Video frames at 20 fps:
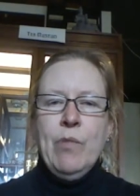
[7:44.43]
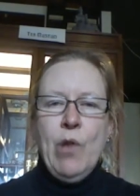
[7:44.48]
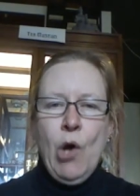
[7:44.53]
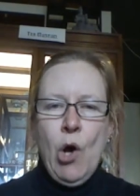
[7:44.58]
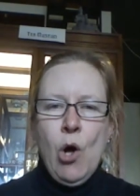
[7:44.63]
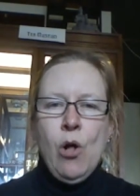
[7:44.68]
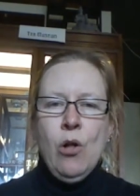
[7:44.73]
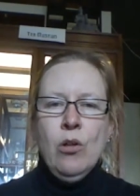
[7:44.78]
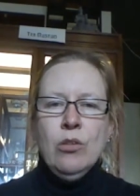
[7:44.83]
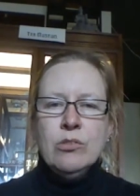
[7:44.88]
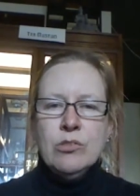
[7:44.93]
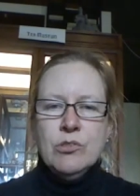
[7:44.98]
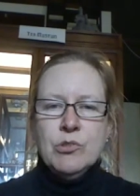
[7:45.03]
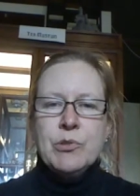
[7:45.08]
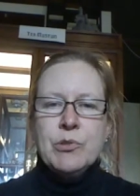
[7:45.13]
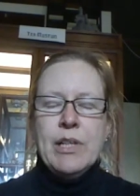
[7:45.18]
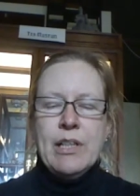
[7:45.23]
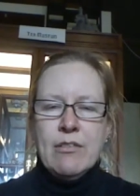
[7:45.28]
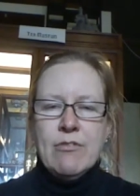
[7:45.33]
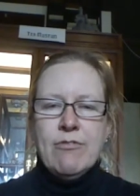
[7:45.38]
All
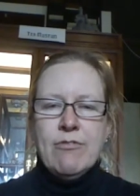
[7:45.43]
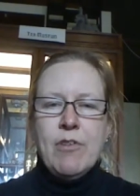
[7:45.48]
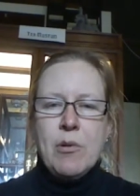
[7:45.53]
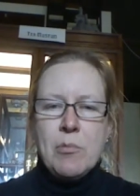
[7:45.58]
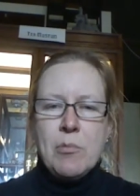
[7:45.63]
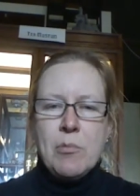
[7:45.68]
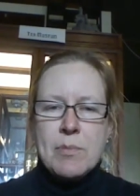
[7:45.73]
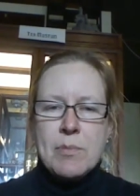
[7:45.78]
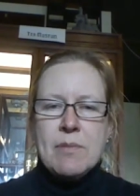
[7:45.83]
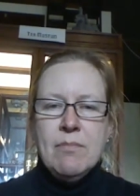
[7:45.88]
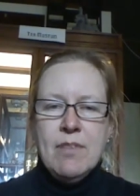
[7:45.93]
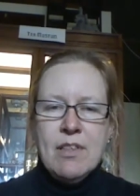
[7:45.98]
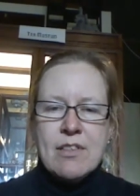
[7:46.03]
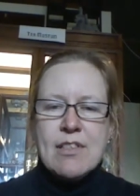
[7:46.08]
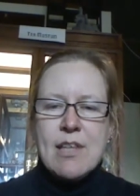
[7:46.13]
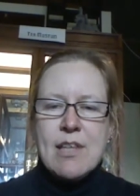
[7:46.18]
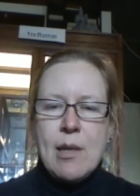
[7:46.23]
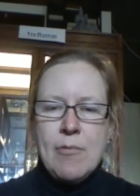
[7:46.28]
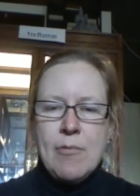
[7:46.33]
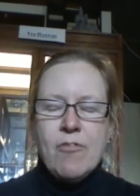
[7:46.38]
drink from the
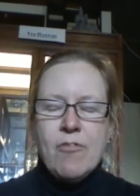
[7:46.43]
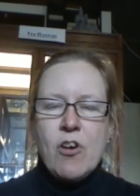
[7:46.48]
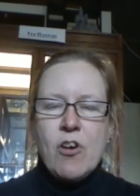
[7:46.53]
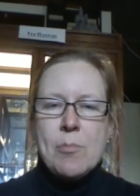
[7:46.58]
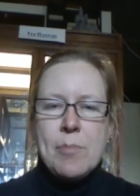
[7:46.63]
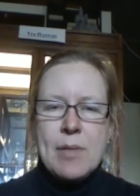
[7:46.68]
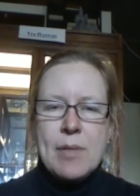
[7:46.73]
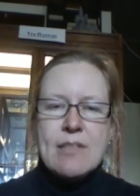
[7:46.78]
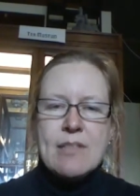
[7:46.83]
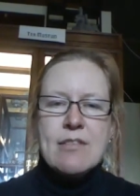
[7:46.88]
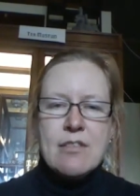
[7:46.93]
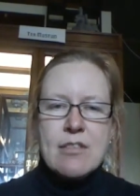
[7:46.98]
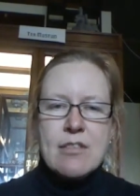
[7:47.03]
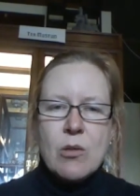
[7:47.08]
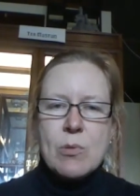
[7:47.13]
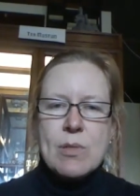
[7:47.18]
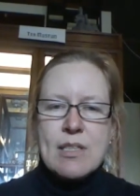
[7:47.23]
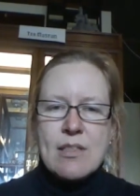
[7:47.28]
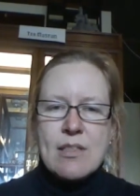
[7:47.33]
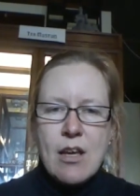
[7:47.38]
samovar because it's
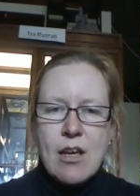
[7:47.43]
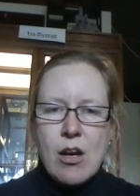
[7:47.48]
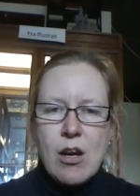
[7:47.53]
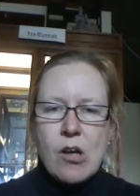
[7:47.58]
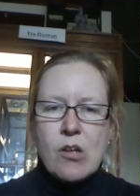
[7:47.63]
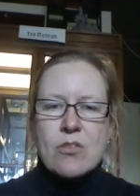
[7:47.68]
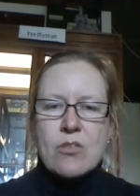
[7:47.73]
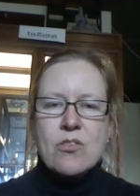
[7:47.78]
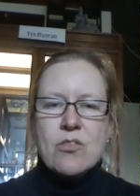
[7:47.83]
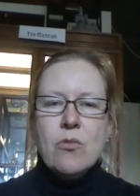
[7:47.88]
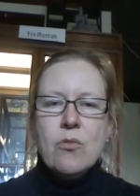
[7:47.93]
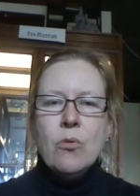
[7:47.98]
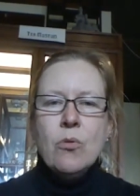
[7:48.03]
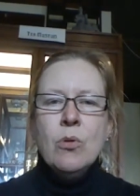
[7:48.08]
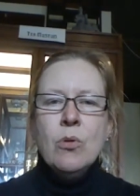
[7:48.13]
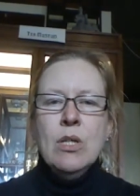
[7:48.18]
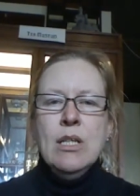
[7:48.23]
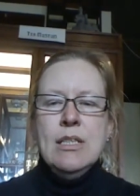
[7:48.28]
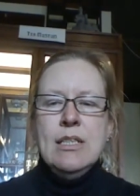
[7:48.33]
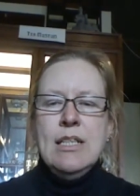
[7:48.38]
always there.
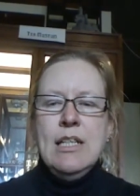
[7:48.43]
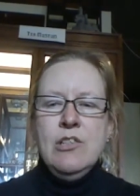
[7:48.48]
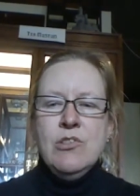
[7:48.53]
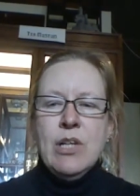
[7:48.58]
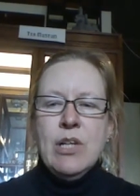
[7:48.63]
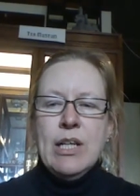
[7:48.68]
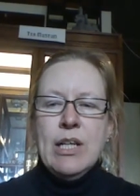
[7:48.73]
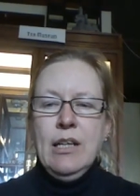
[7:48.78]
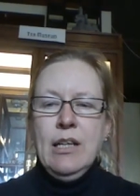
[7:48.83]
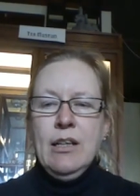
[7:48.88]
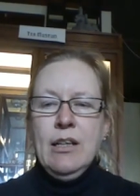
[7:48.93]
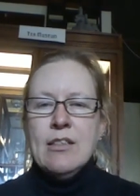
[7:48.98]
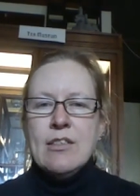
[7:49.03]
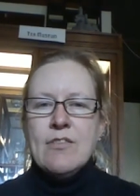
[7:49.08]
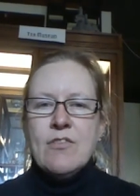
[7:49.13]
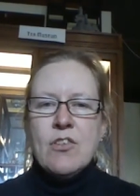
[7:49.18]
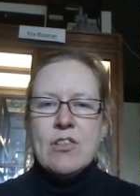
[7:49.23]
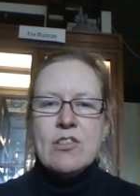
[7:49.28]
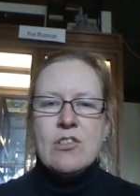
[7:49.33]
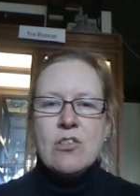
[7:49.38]
So tea drinking
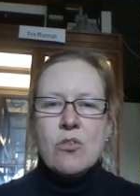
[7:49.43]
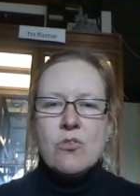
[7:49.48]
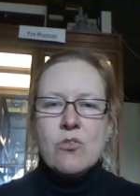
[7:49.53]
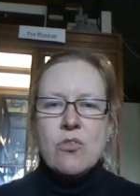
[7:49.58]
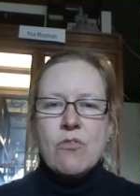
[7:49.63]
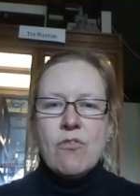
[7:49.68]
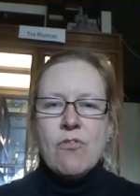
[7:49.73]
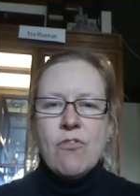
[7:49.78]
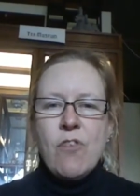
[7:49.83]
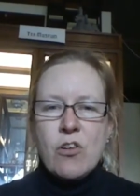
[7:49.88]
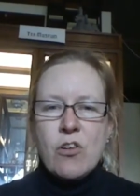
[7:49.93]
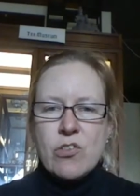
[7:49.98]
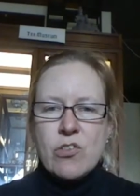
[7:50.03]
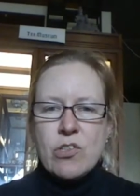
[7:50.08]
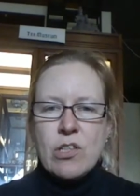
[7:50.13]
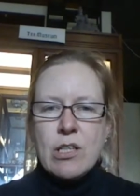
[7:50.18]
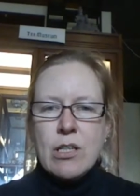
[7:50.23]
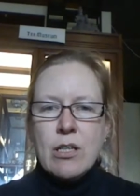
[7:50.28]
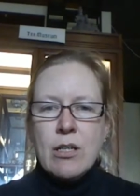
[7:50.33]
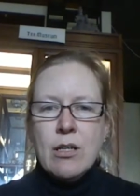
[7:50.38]
is a very social
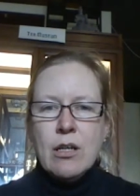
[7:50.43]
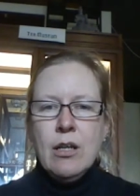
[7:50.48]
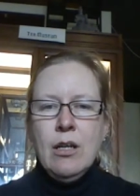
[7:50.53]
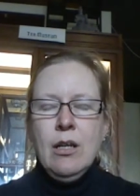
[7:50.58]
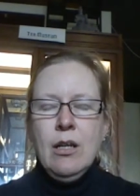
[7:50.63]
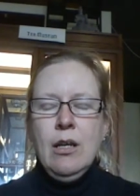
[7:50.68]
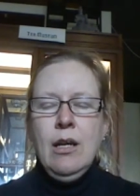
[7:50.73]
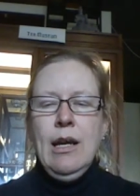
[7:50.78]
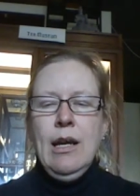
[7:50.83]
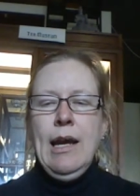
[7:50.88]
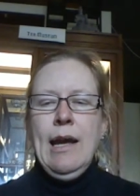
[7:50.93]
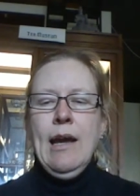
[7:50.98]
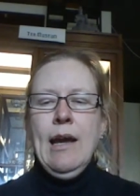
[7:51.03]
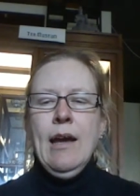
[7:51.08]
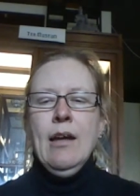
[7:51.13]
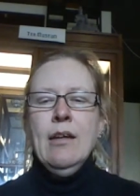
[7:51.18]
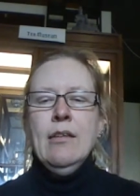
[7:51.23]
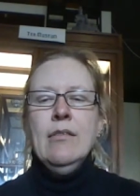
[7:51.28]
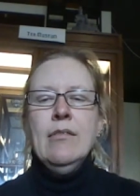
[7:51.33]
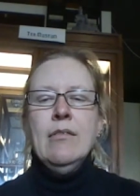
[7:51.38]
function,
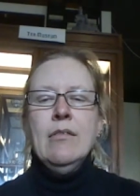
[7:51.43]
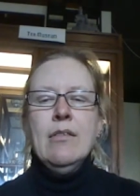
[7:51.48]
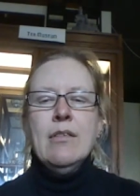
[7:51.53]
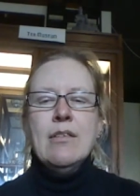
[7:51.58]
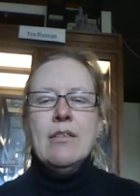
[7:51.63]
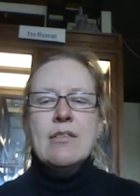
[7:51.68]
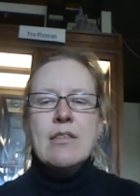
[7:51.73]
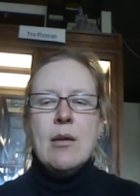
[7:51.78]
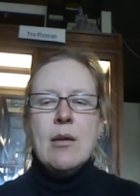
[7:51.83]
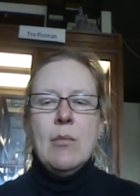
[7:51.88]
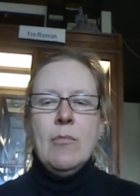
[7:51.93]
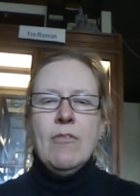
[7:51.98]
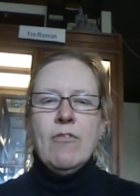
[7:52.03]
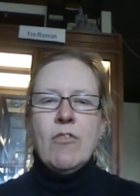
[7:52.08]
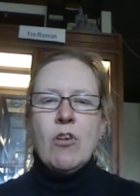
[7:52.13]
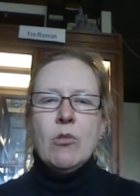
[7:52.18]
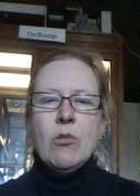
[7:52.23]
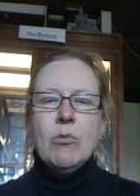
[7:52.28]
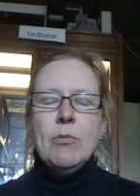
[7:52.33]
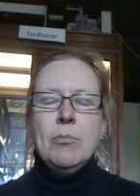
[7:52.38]
and the
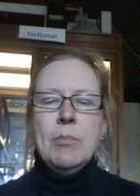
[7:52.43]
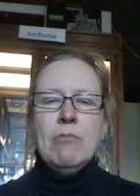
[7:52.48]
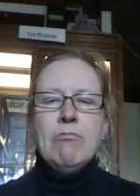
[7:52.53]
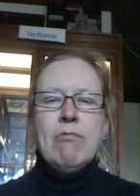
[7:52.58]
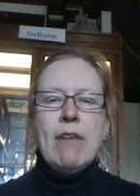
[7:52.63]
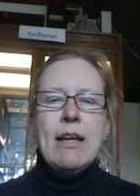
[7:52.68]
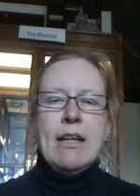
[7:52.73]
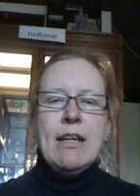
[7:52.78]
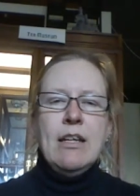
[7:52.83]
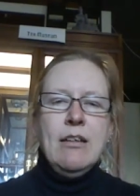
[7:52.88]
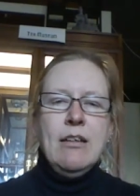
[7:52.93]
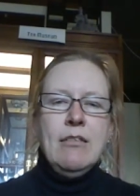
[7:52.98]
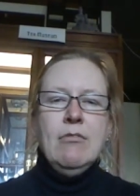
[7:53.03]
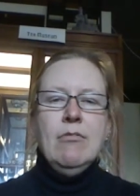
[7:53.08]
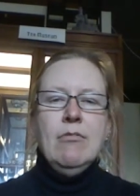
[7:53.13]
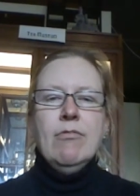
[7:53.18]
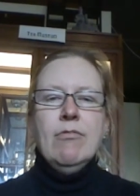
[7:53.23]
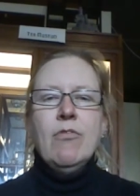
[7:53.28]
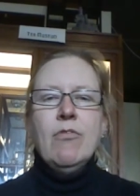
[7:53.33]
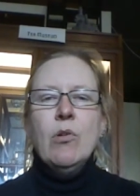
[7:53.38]
samovar would be ready
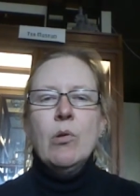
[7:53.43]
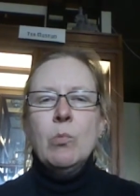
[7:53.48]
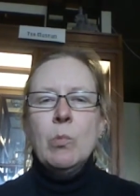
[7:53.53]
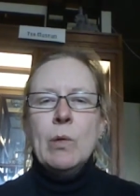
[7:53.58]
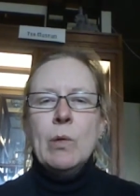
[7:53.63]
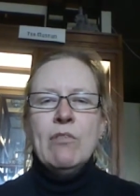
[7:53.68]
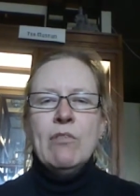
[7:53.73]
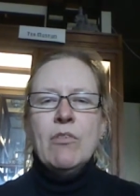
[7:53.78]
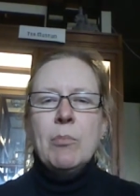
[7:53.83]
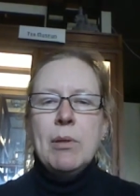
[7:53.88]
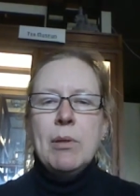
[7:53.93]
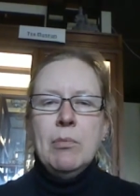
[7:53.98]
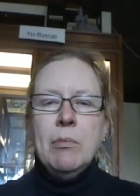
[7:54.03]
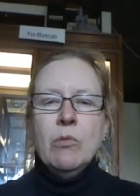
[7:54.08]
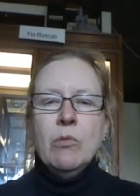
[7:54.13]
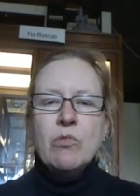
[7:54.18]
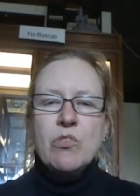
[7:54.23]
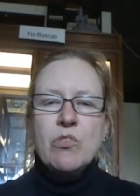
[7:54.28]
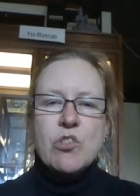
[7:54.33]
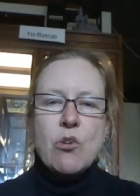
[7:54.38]
for whenever
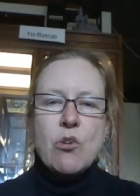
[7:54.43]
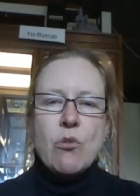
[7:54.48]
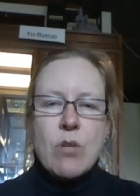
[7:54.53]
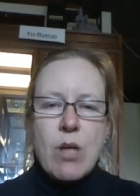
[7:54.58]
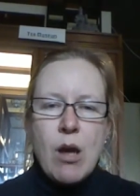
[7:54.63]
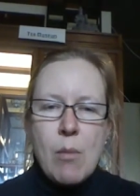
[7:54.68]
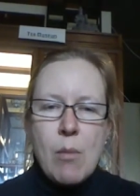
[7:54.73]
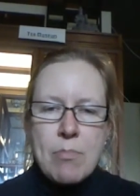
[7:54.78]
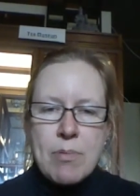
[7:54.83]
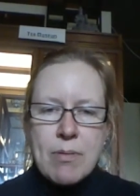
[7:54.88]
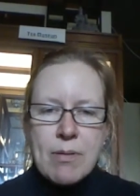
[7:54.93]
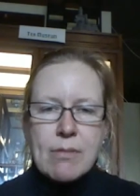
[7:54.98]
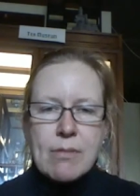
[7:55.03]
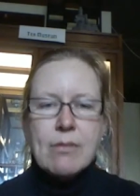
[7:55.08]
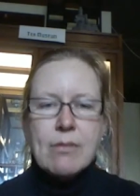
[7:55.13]
people showed up.